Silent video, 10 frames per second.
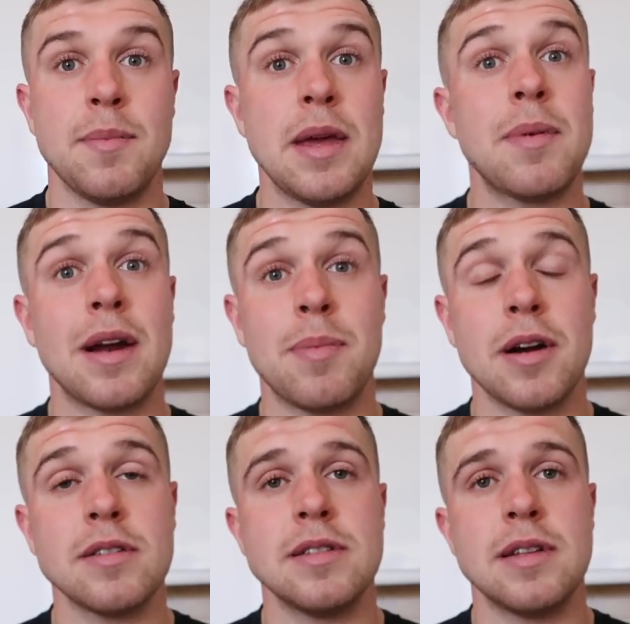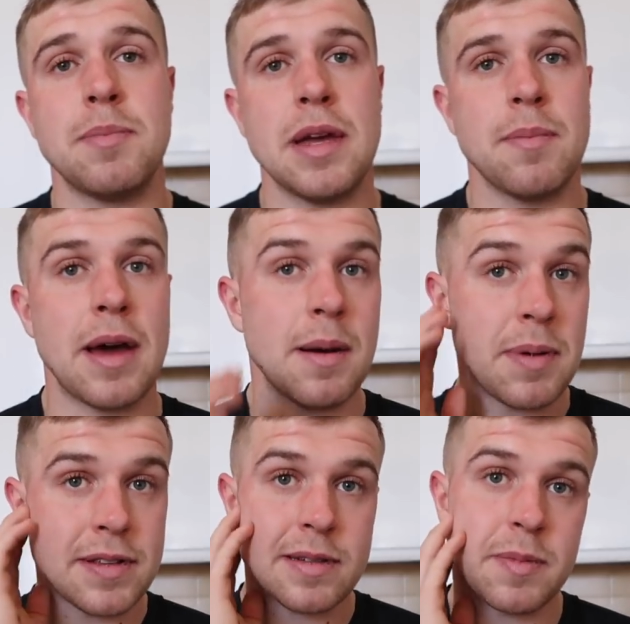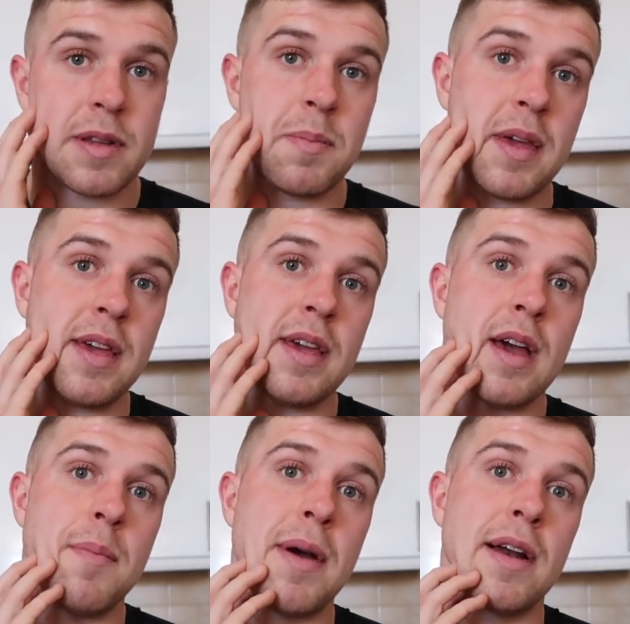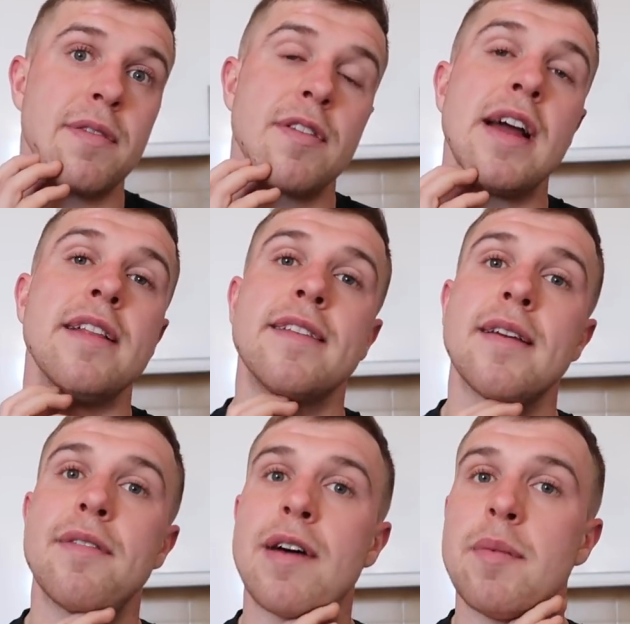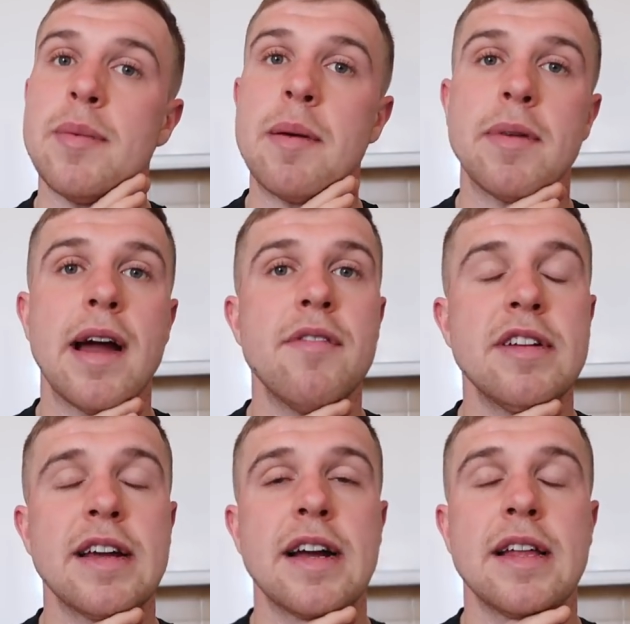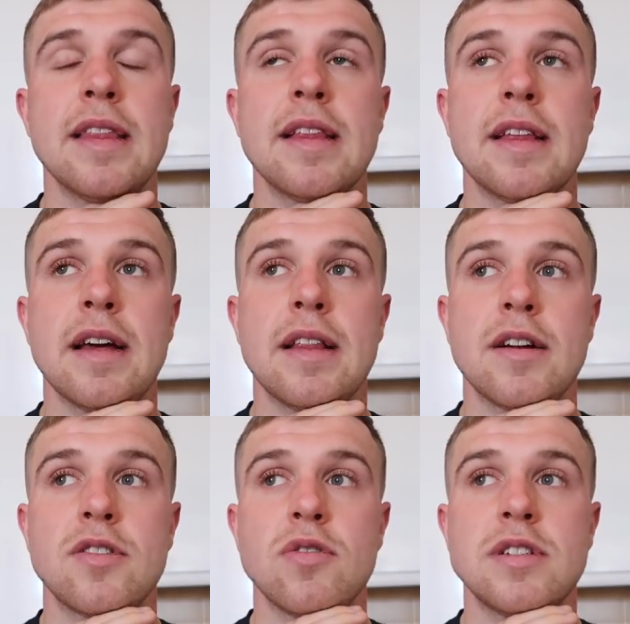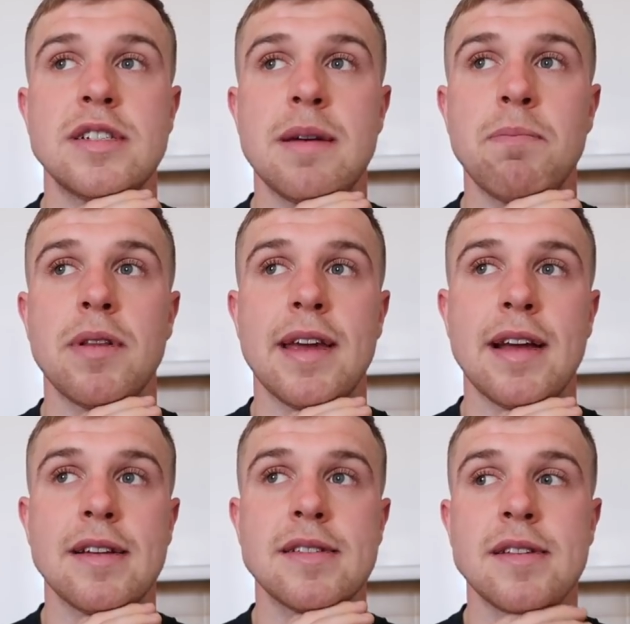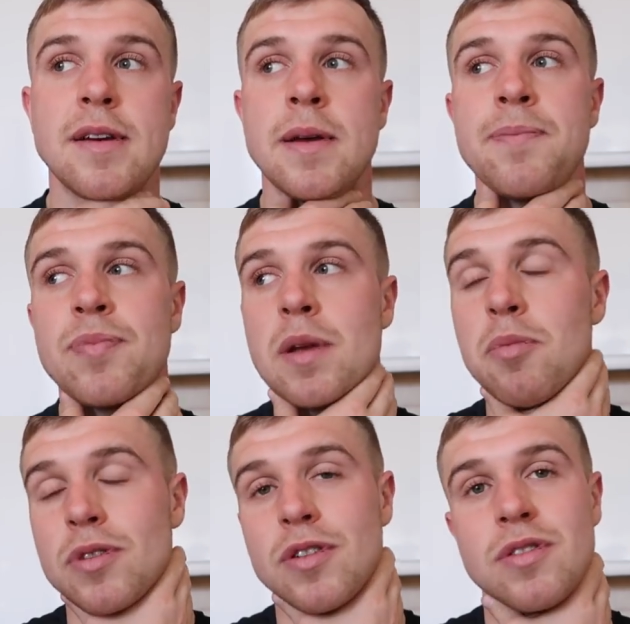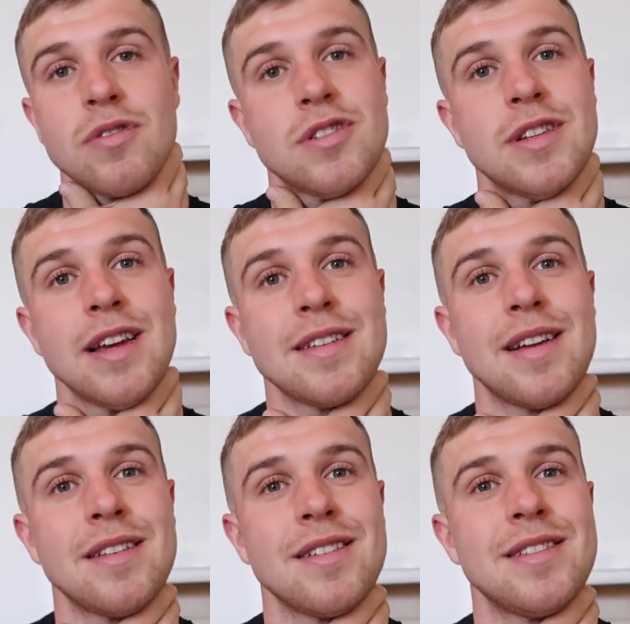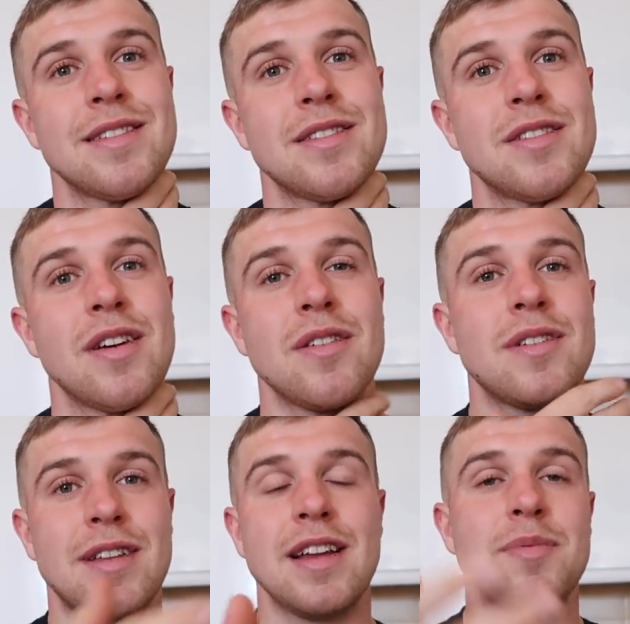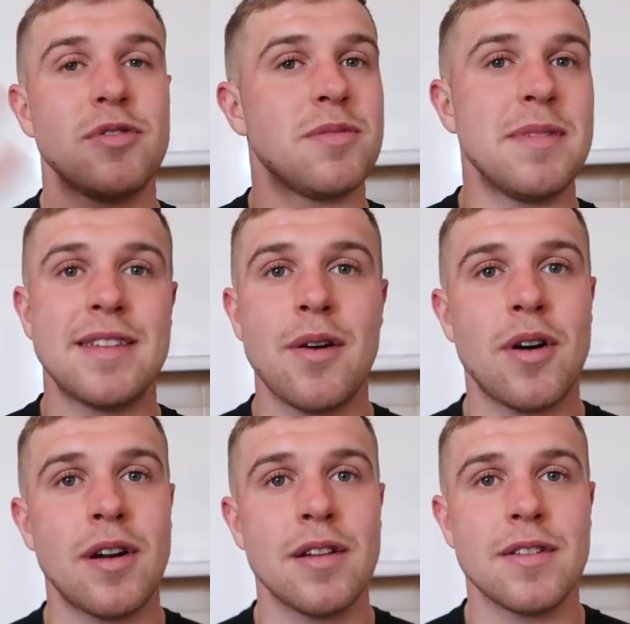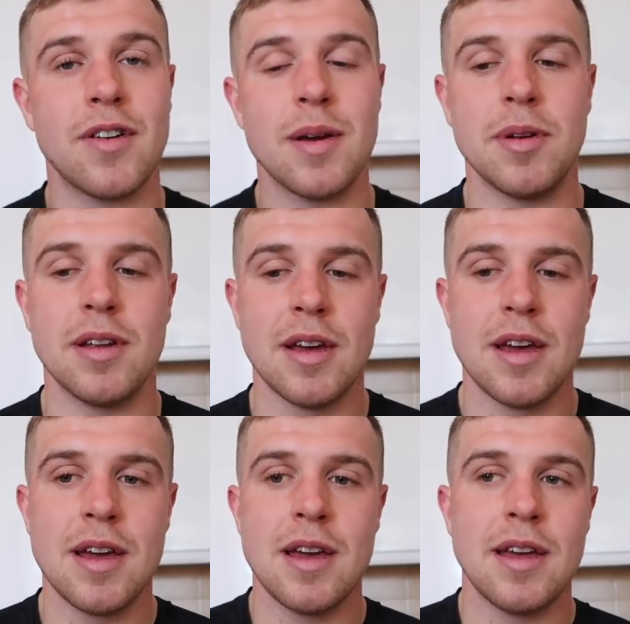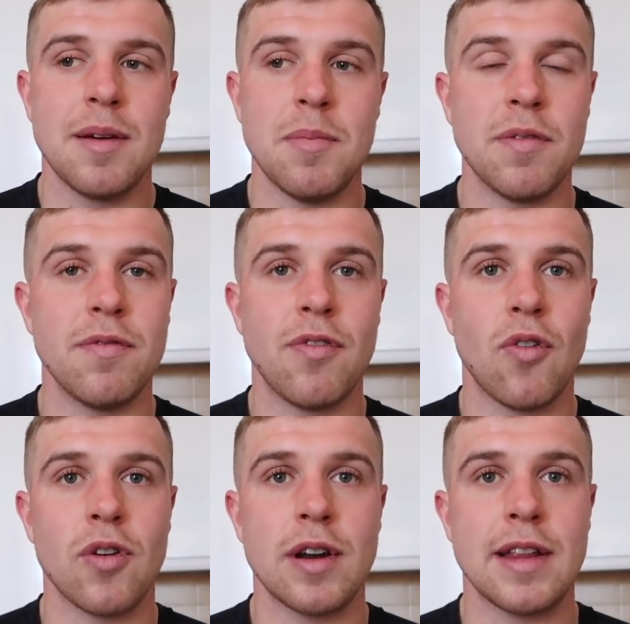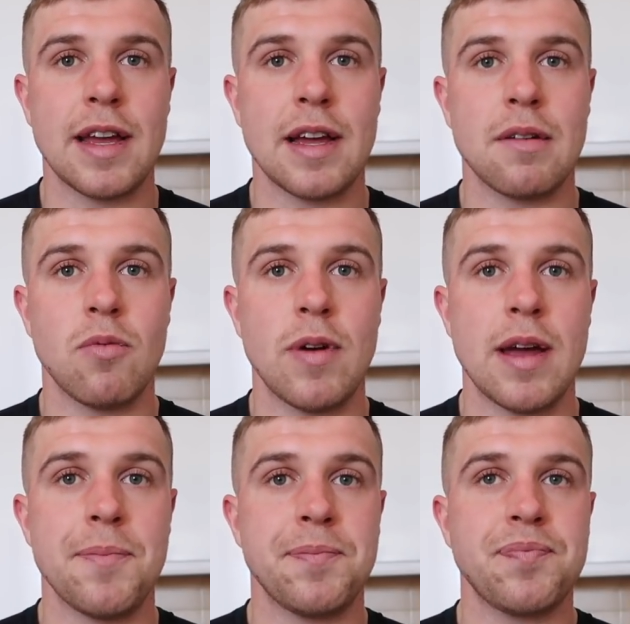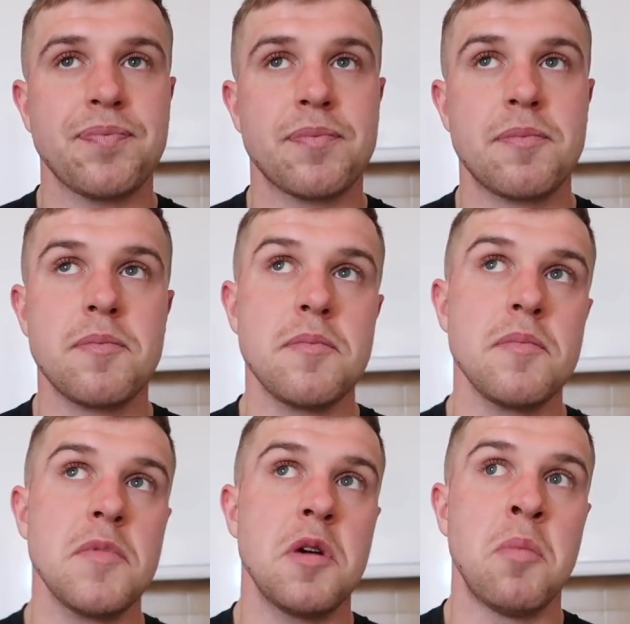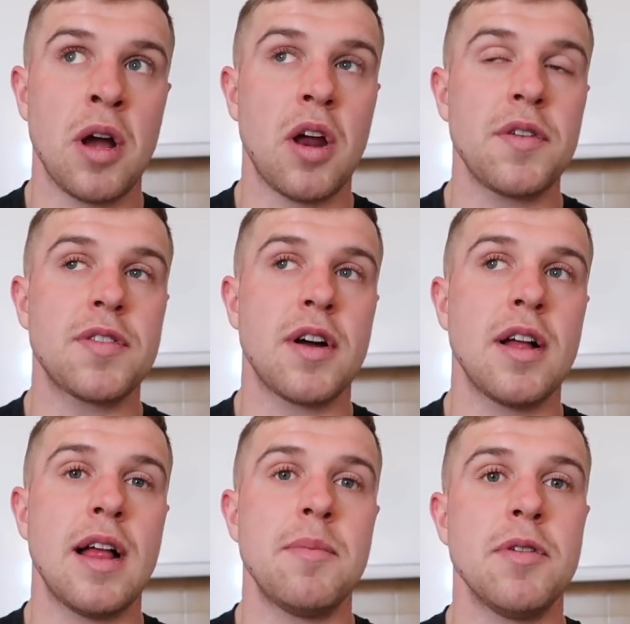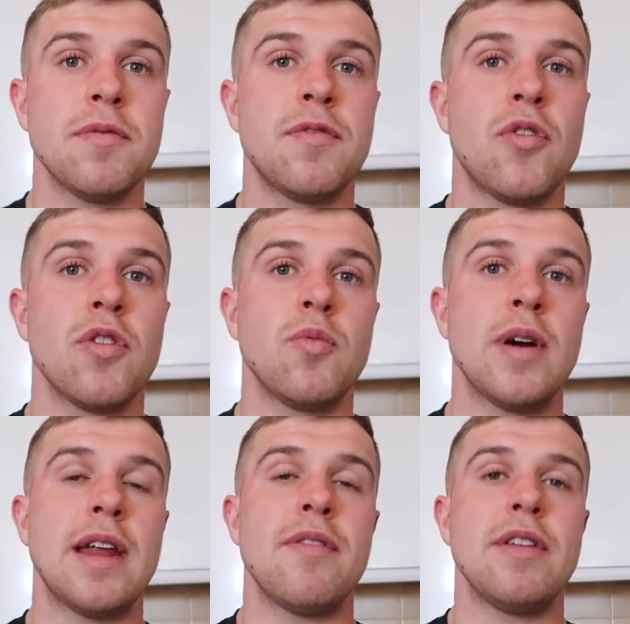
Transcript: be a better person, to be a better businessman, to be a better friend, family member, everything. And they're such simple things, but they're such things that they're things we just miss out on all the time. And moving forward, I think with my lifestyle and moving forward with